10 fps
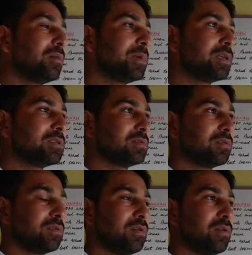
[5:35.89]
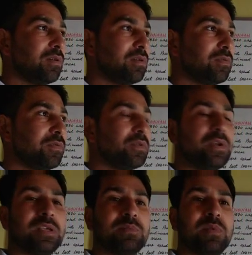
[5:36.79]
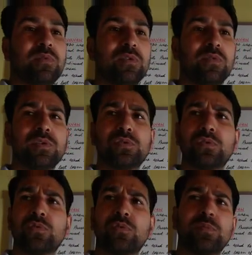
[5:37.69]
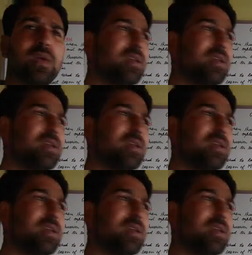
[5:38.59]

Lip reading: because a few days before we used to roam